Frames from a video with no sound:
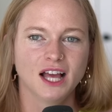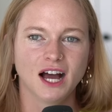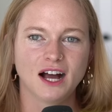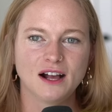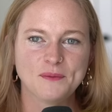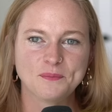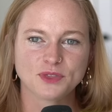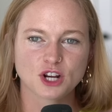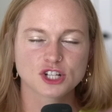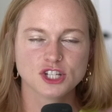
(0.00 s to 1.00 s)
Um,
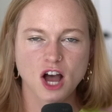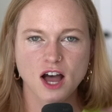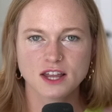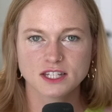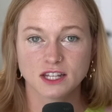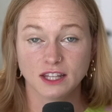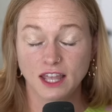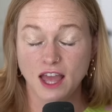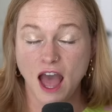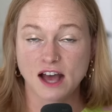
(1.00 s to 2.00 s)
there's not,
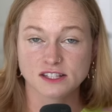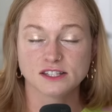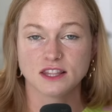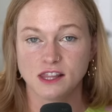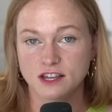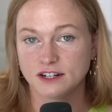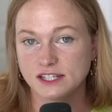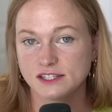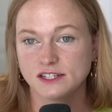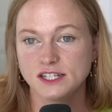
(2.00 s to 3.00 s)
as there
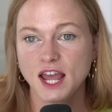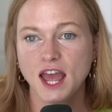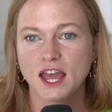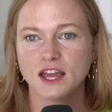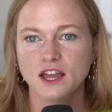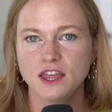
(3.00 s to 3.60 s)
is today,